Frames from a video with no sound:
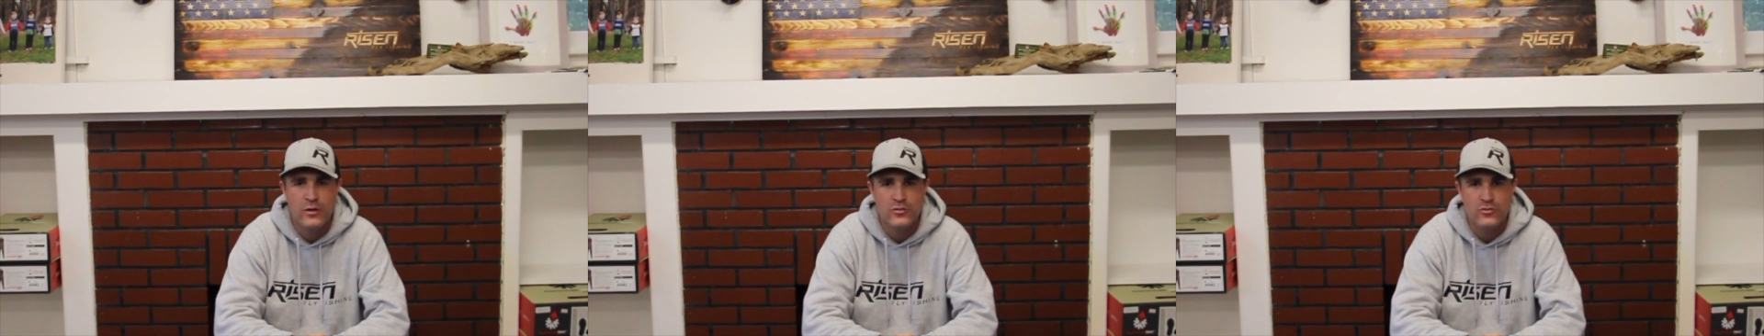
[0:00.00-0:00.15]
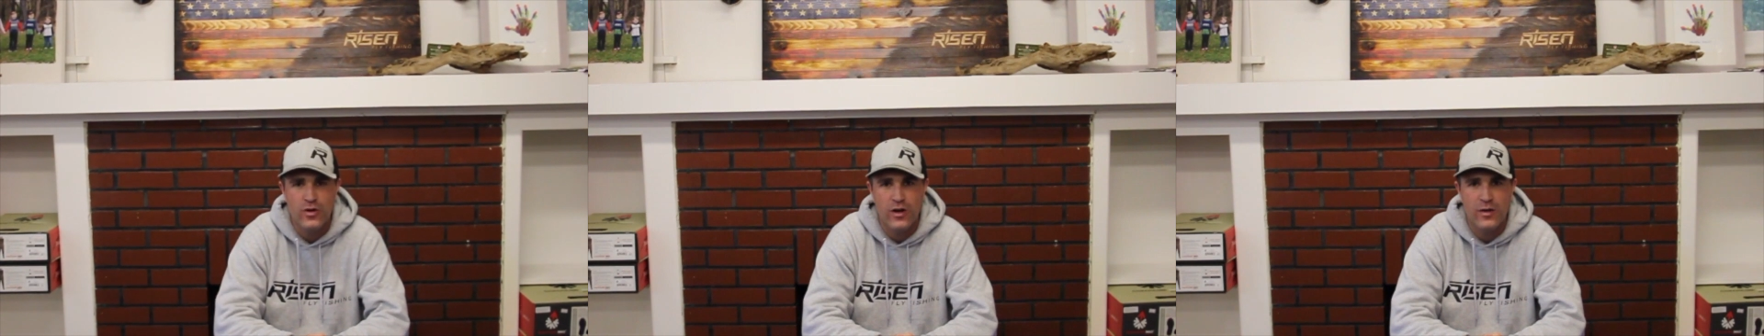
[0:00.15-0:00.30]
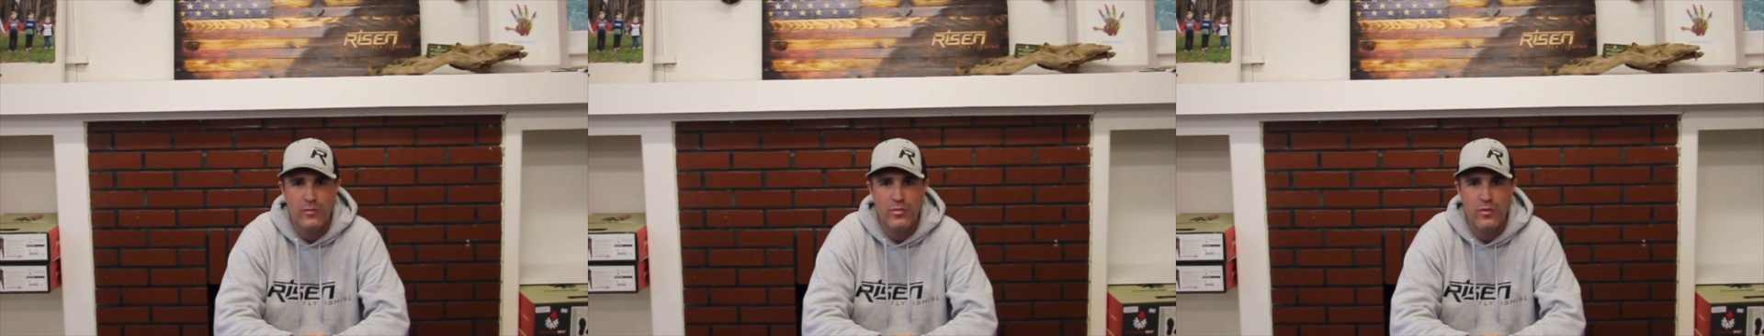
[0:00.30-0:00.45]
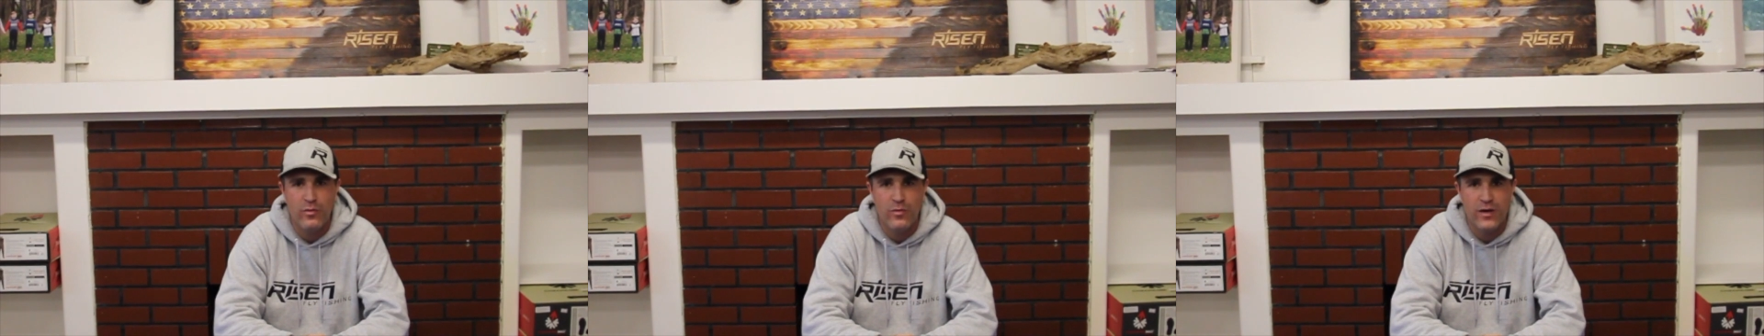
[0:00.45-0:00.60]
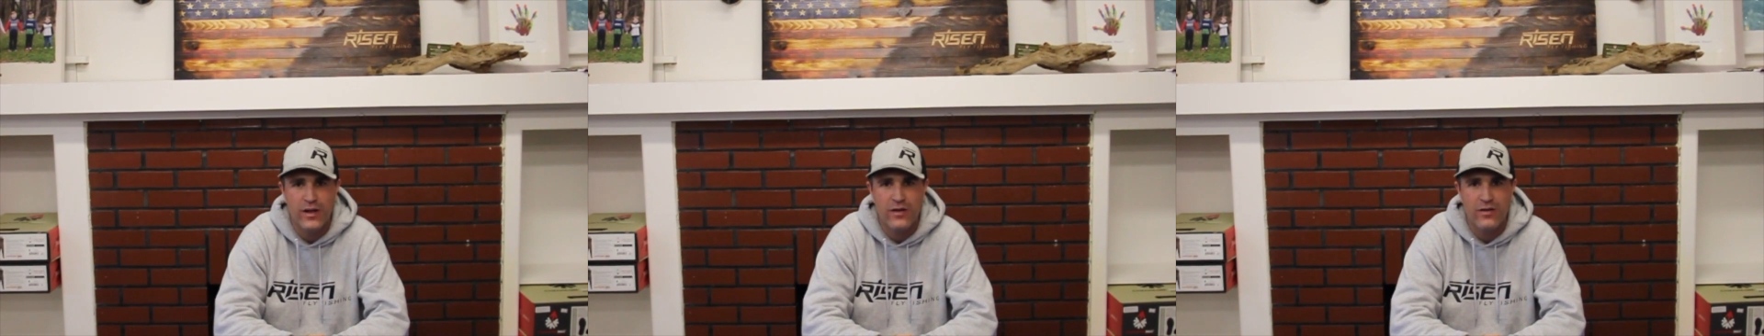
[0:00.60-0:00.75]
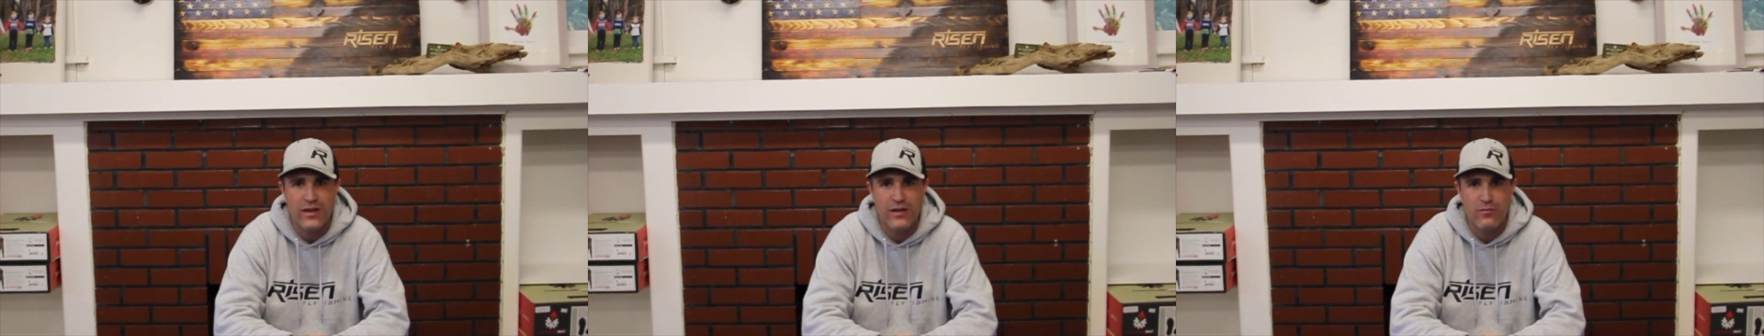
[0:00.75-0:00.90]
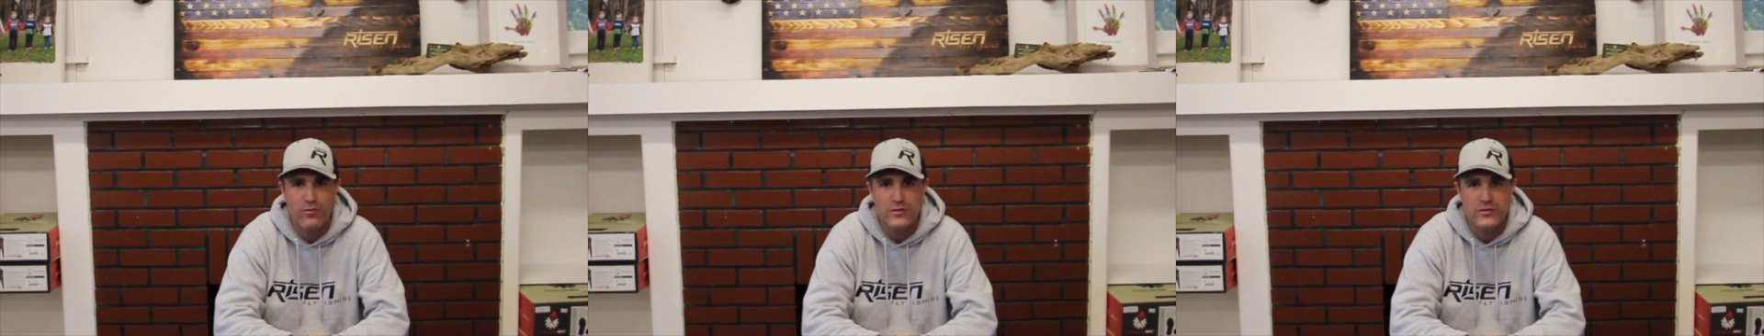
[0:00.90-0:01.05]
Trying to put one
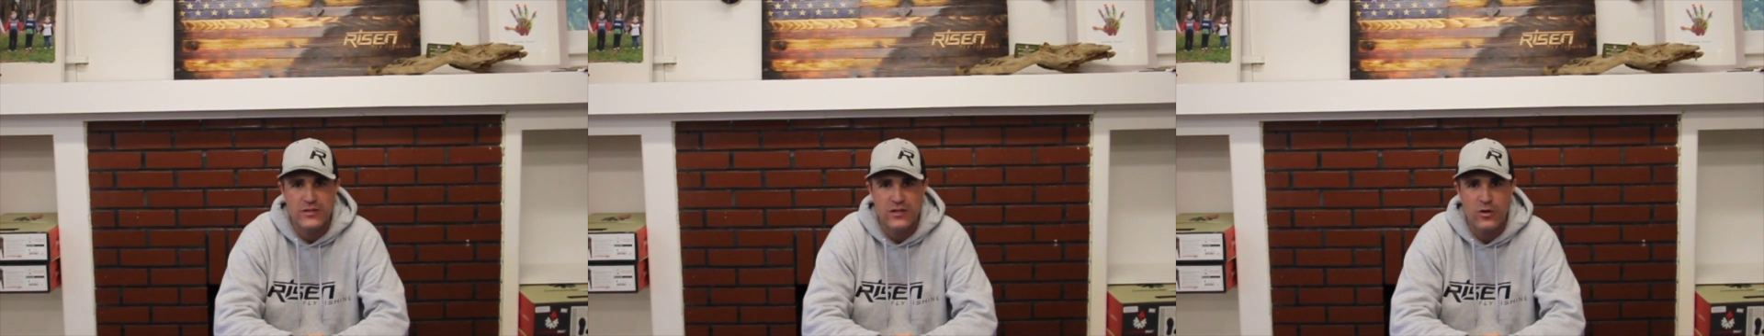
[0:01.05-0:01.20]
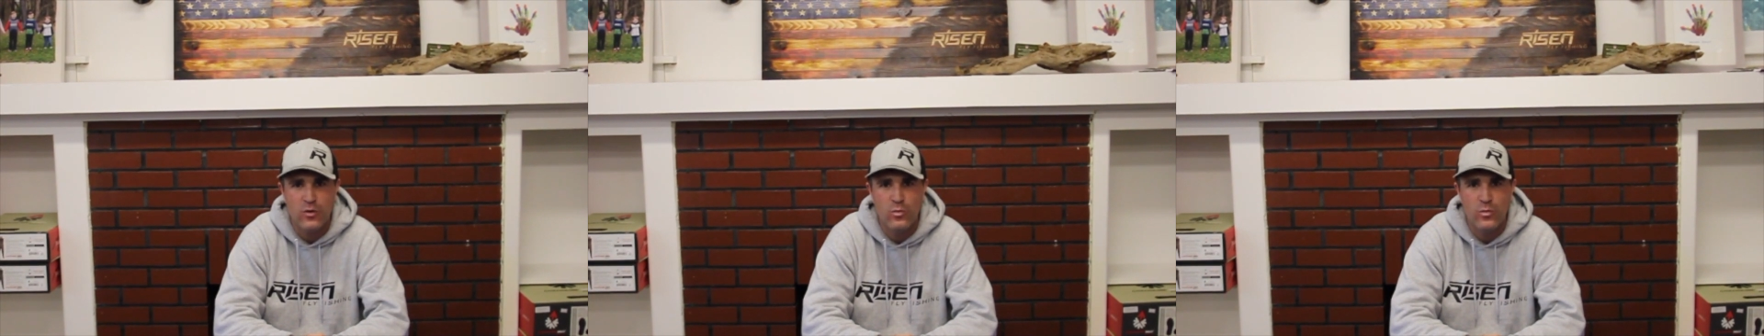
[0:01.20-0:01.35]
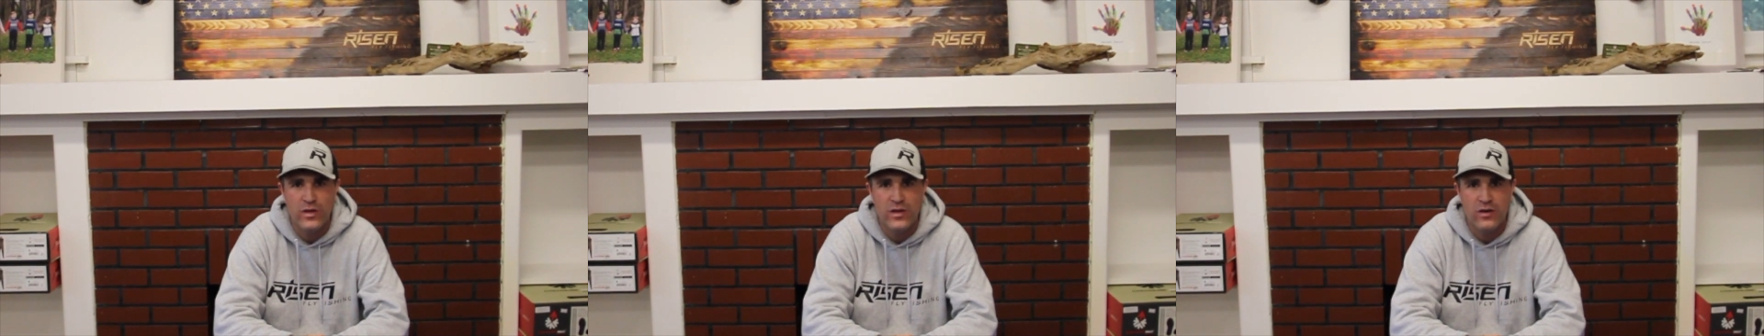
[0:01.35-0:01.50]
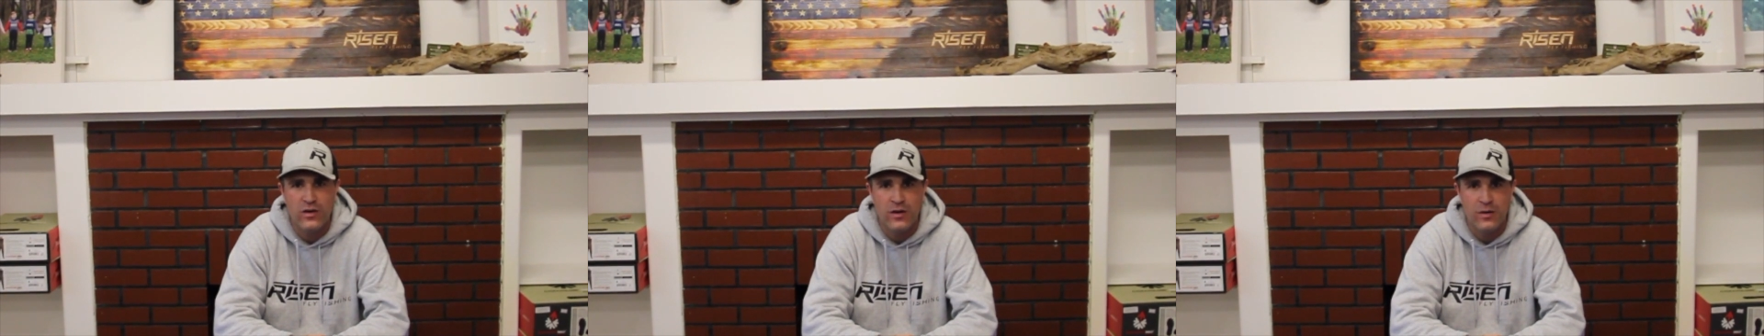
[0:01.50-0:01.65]
out every single week